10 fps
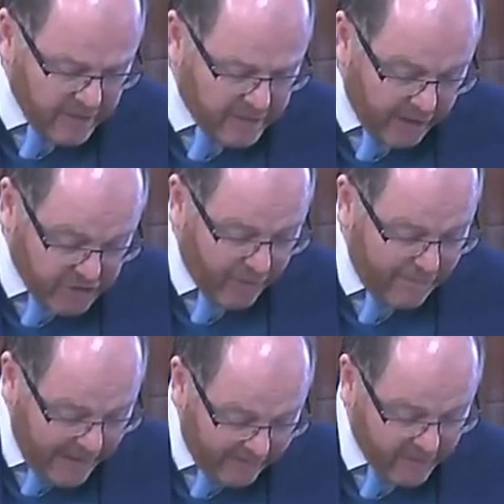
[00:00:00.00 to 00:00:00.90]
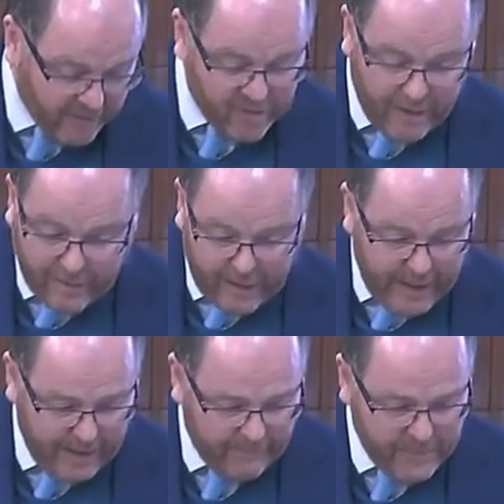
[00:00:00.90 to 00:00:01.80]
to touch on the benefits of solar.
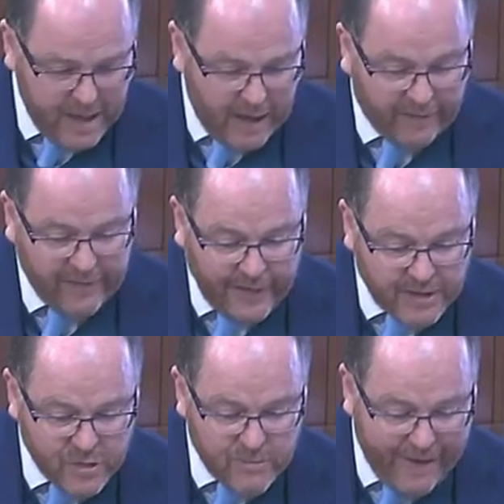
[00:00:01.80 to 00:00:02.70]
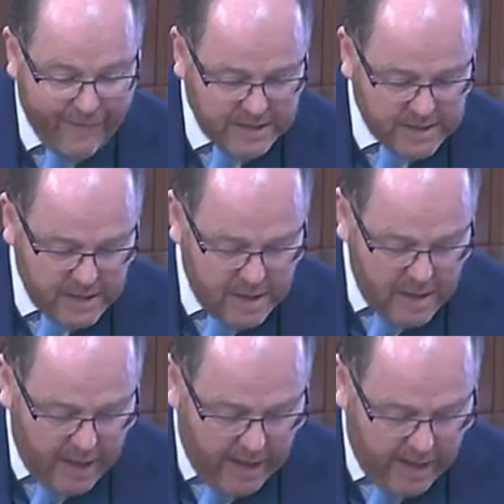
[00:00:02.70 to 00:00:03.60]
I think they do merit
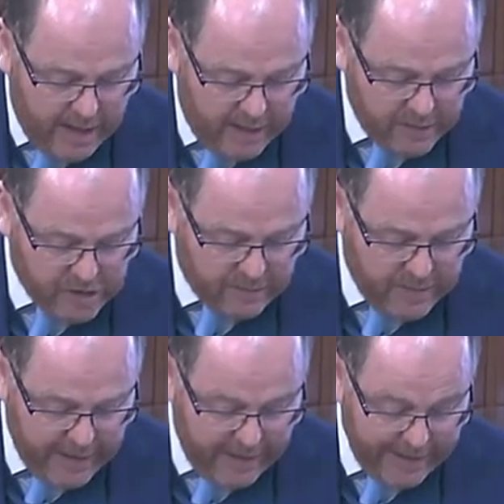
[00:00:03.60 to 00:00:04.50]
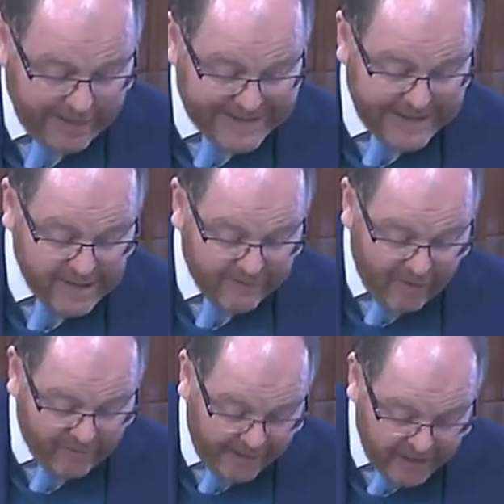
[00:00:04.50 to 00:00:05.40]
just being highlighted. It is a
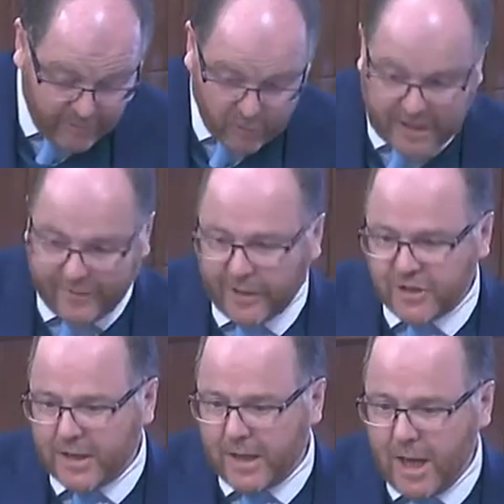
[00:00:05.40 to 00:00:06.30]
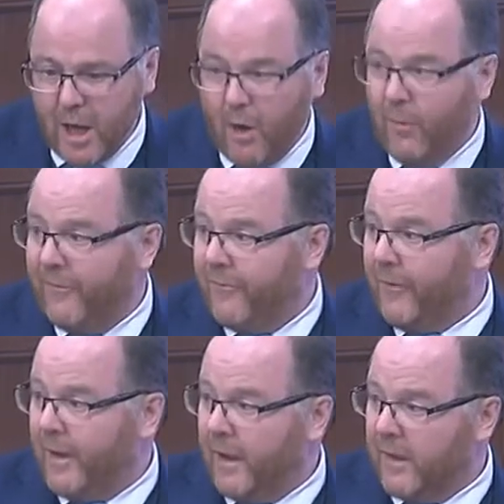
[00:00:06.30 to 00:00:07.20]
very flexible technology. We've,
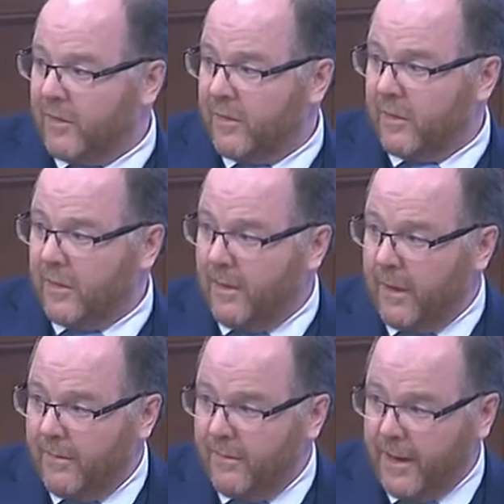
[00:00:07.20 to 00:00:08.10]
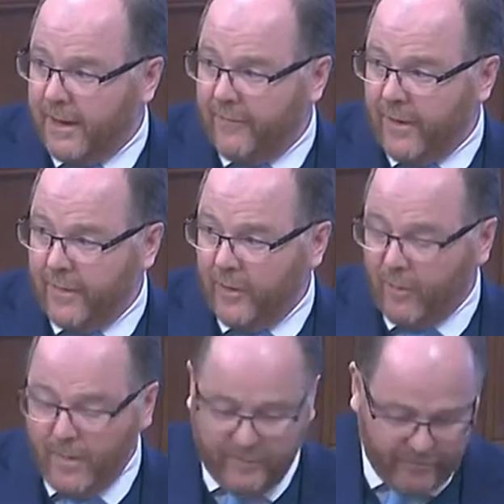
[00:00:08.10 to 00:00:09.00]
as my friend, the
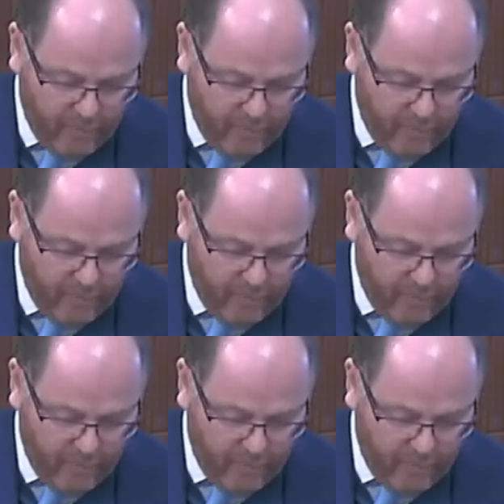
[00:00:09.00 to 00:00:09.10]
Honourable Member for